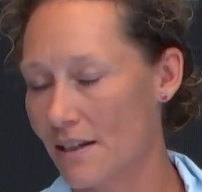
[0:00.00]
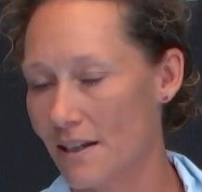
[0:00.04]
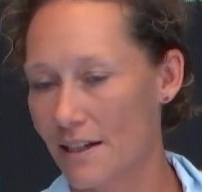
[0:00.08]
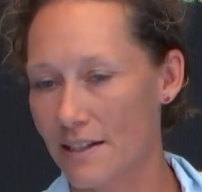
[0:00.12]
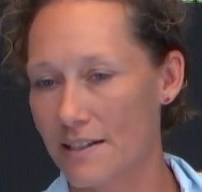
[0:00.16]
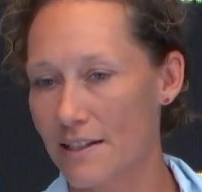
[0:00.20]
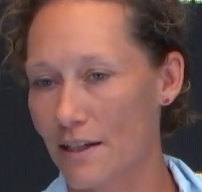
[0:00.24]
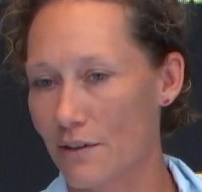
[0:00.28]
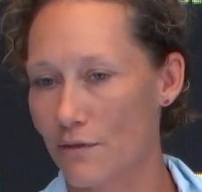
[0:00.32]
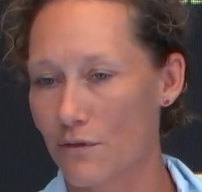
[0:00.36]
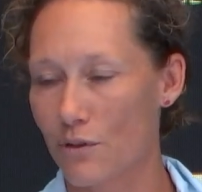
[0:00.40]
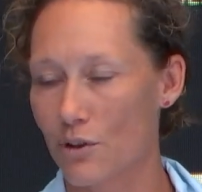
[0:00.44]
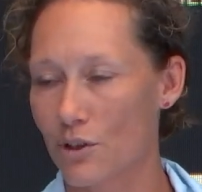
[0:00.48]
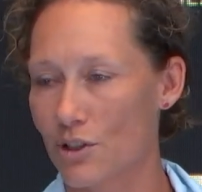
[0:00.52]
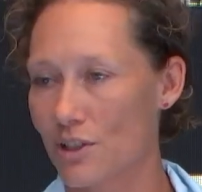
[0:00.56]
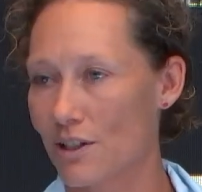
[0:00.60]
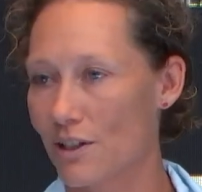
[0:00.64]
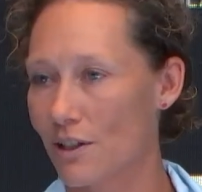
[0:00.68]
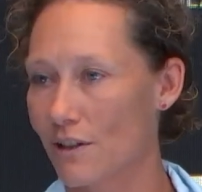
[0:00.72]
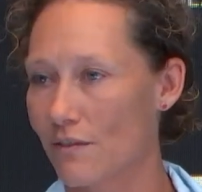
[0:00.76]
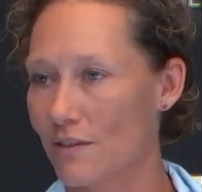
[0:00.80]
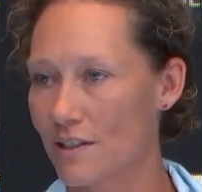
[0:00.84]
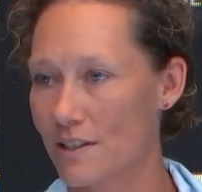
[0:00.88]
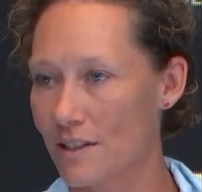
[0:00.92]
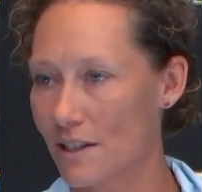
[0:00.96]
it's
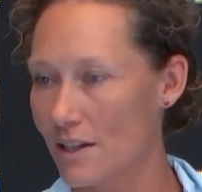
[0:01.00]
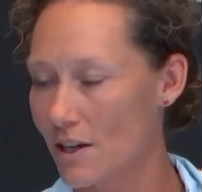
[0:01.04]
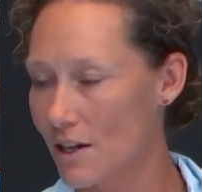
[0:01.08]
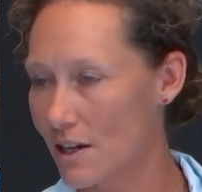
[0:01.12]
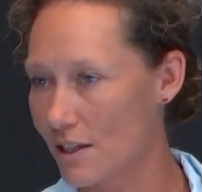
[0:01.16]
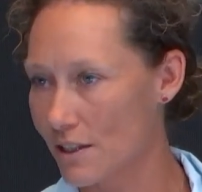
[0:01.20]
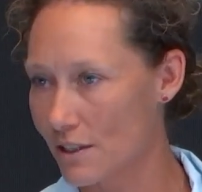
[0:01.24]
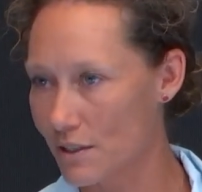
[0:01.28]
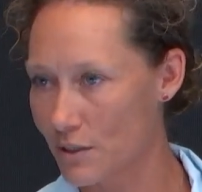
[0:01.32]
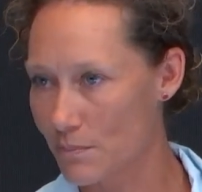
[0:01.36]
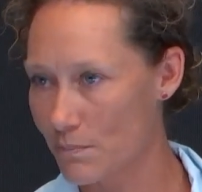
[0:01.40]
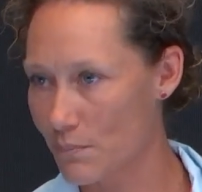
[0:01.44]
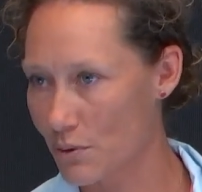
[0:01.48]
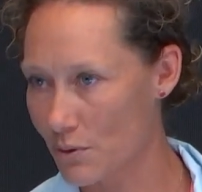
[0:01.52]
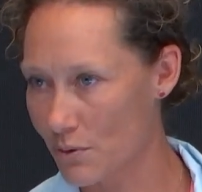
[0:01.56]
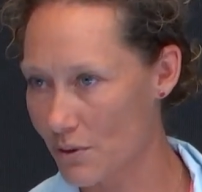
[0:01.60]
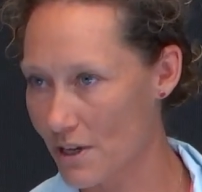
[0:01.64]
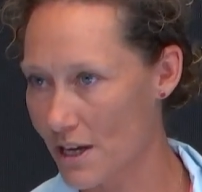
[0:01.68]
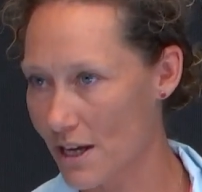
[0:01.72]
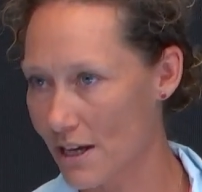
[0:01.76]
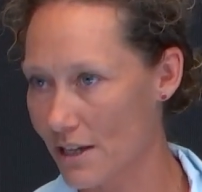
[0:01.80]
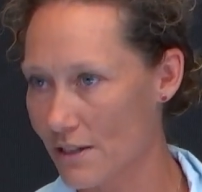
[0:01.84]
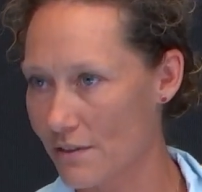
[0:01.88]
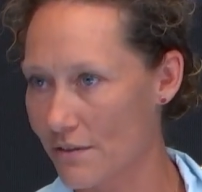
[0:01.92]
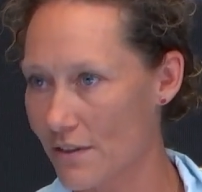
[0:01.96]
unfortunate, obviously, Isla's pulled
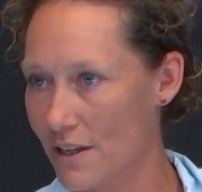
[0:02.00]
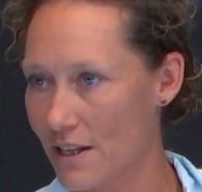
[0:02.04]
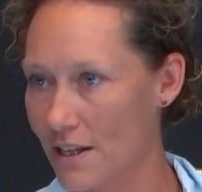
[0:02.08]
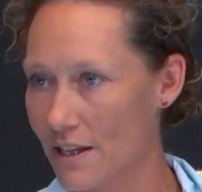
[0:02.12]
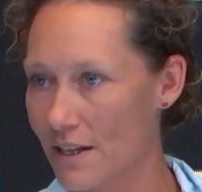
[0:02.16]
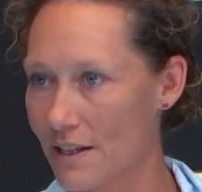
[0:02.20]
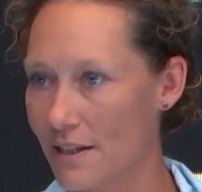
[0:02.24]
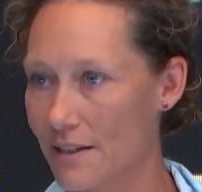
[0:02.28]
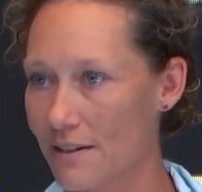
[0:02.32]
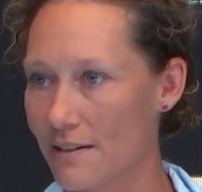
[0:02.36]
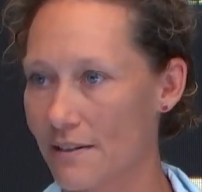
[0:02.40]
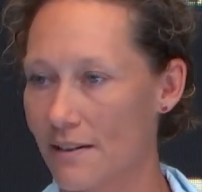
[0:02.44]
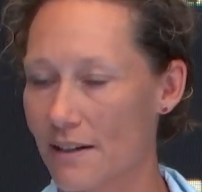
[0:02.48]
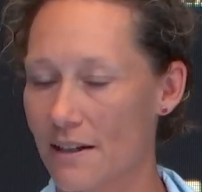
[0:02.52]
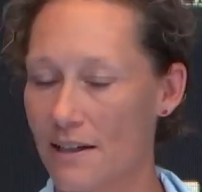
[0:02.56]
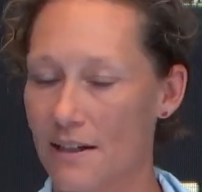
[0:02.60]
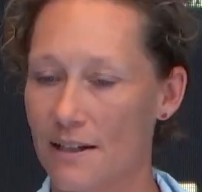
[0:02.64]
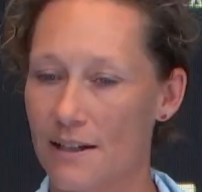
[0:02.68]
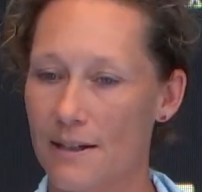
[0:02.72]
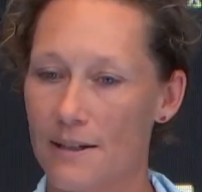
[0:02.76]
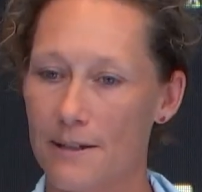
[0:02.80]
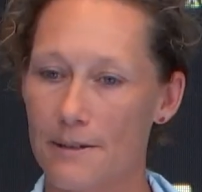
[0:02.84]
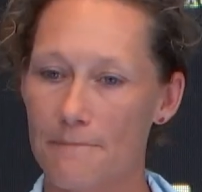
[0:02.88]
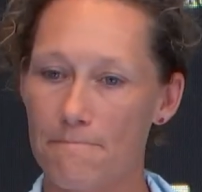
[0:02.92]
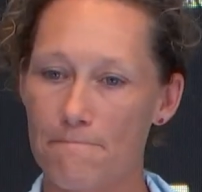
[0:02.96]
out of here
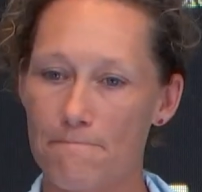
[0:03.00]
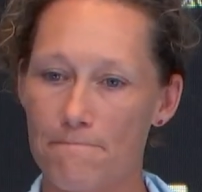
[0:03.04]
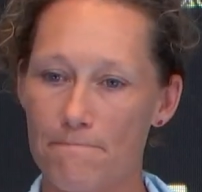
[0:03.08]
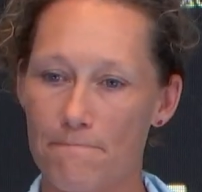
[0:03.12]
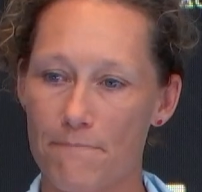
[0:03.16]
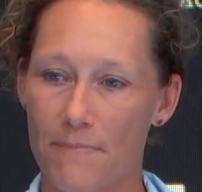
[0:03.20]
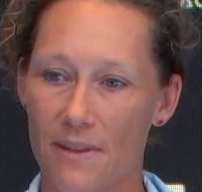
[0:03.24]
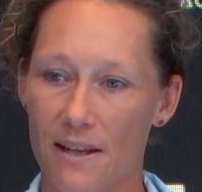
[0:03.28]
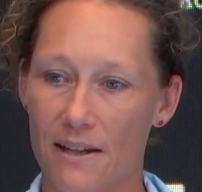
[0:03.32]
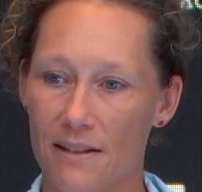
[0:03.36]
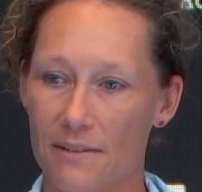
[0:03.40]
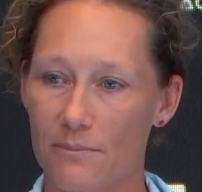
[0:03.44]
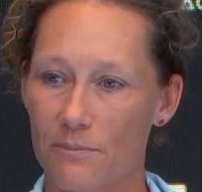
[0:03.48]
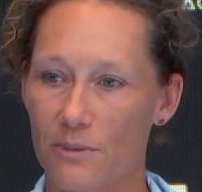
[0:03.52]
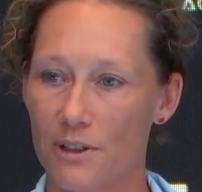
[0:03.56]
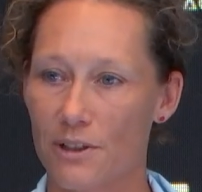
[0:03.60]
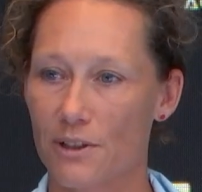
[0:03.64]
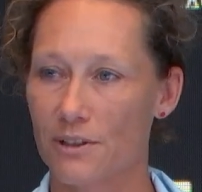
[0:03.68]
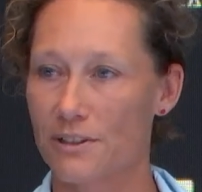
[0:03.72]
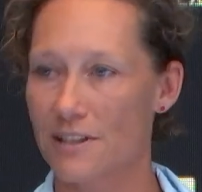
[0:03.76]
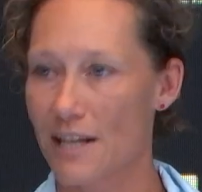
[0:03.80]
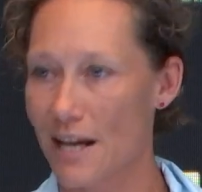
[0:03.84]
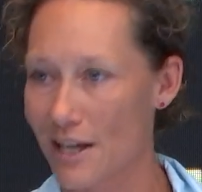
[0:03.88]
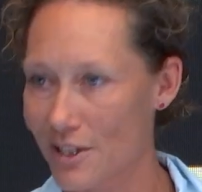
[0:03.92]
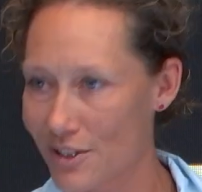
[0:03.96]
and we
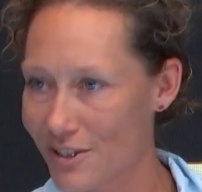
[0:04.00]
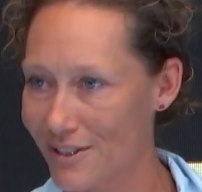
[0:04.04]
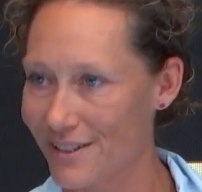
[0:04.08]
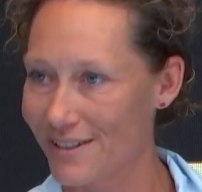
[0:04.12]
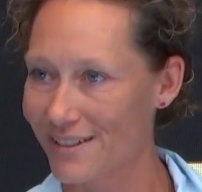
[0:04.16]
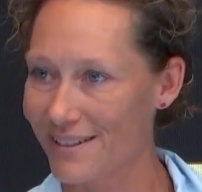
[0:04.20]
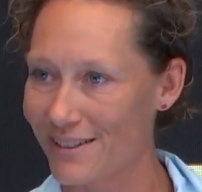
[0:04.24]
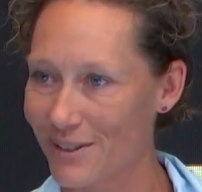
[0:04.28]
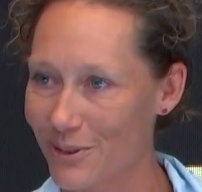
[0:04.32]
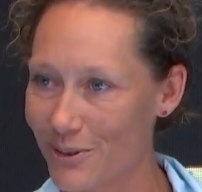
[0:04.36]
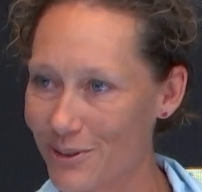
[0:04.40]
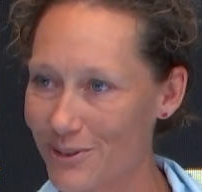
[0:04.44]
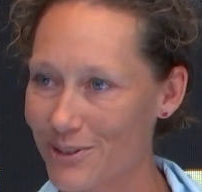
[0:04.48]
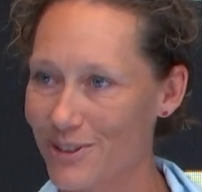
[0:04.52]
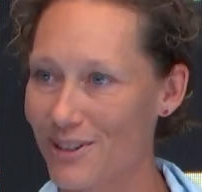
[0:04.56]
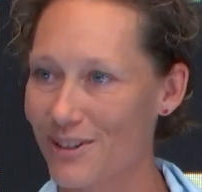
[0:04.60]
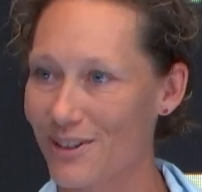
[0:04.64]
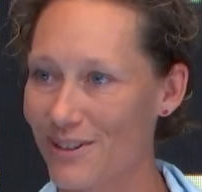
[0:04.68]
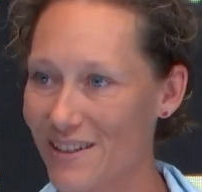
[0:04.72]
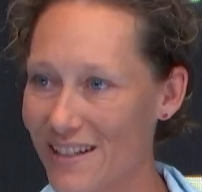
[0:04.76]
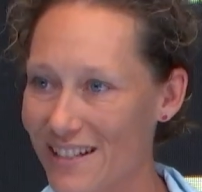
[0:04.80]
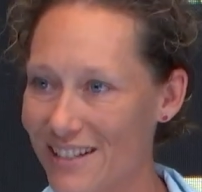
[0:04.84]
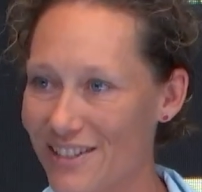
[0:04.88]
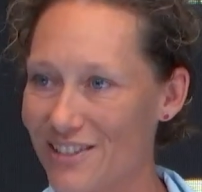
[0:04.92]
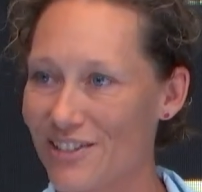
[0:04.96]
got Dasha
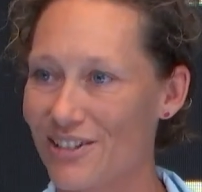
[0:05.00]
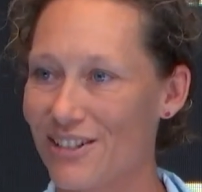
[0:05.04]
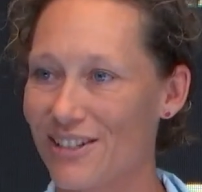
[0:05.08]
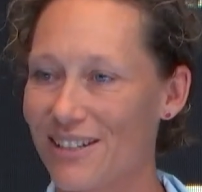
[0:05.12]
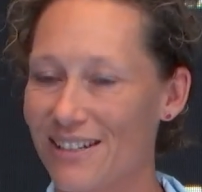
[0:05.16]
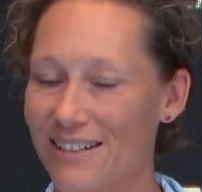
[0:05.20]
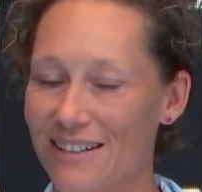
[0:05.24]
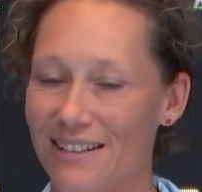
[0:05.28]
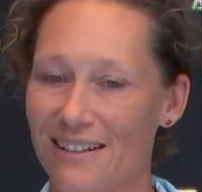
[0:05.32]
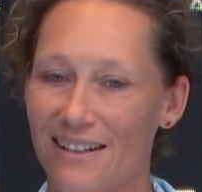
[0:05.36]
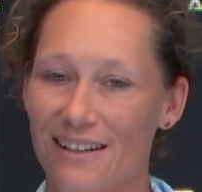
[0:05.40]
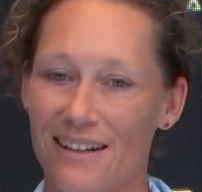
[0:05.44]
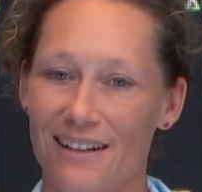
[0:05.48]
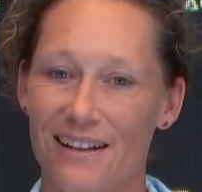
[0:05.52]
also injured.